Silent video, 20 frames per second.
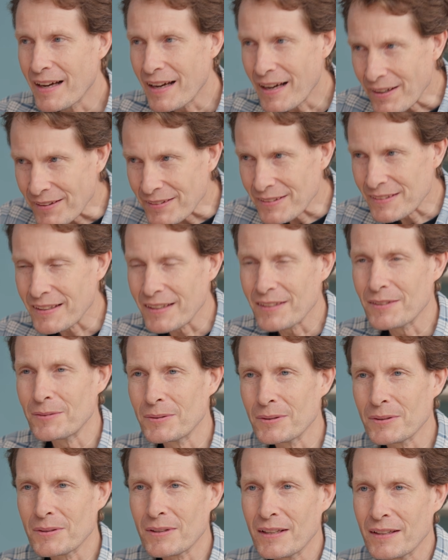outside the
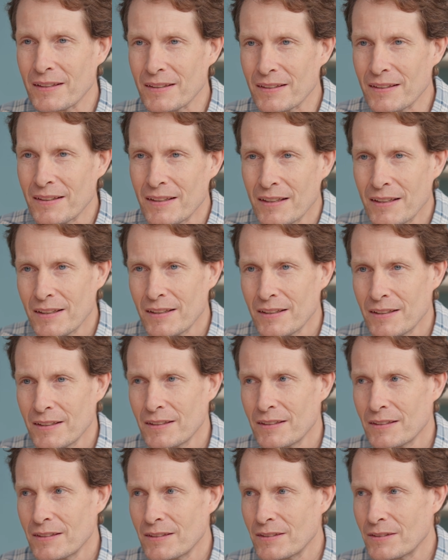Ryokan,
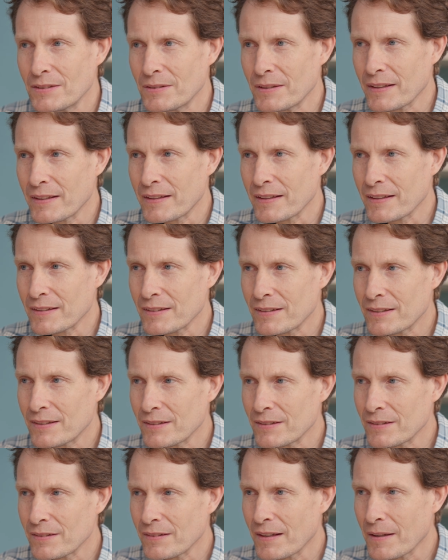doing things
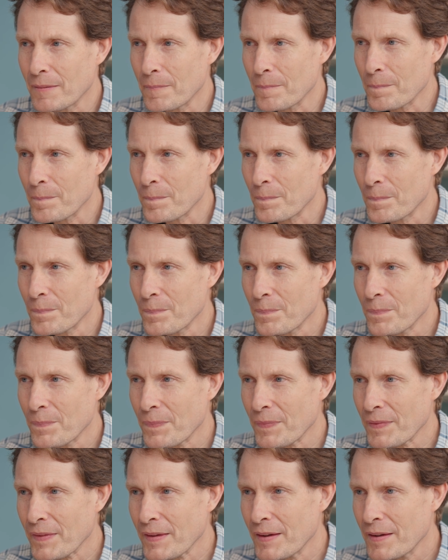to
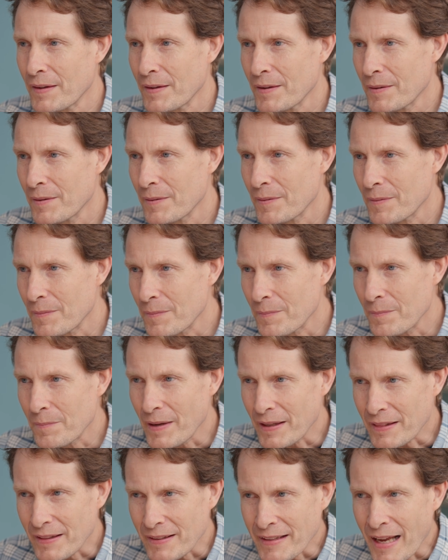
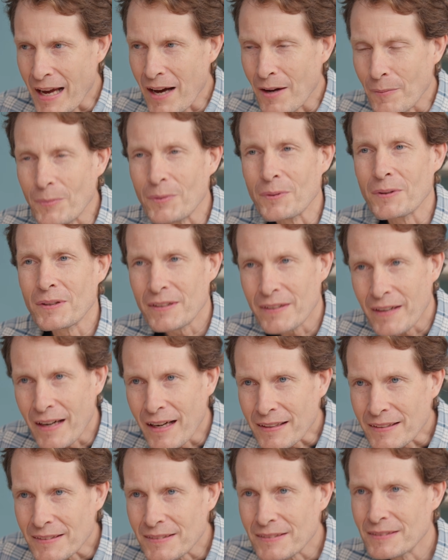make the town more
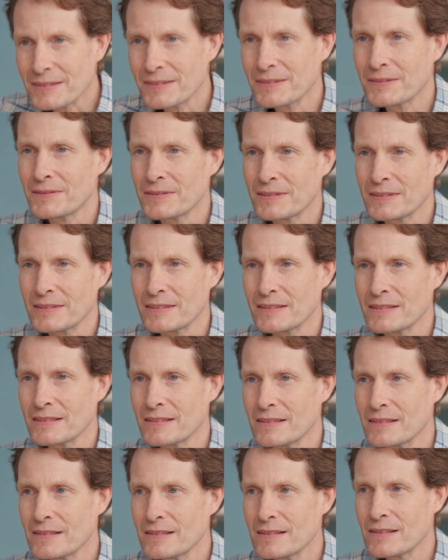attractive
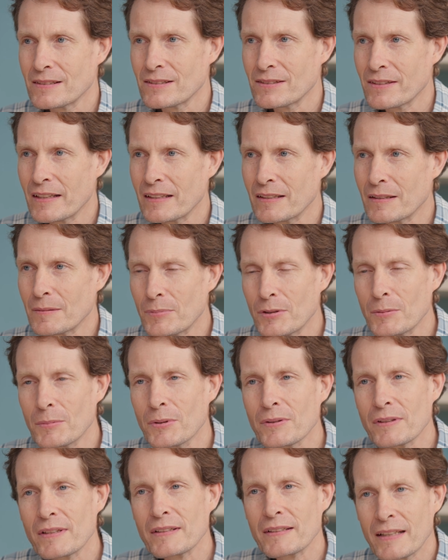and trying to
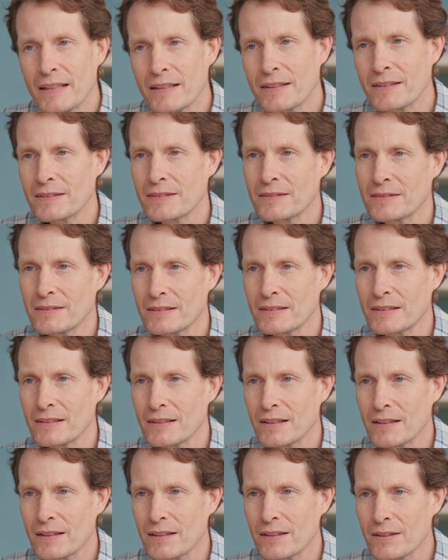promote the town.
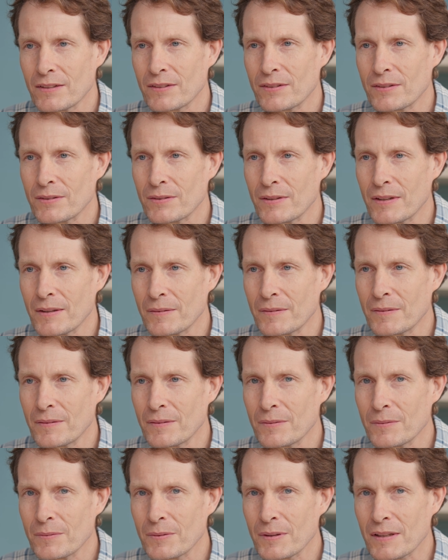And also I
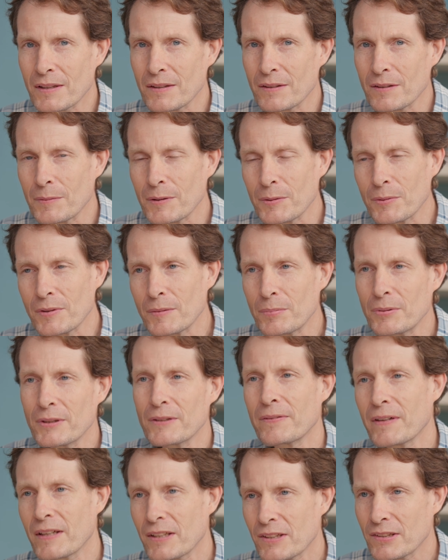work a little bit with the
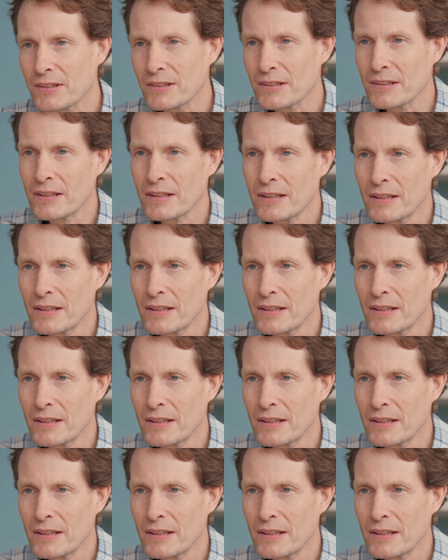prefecture.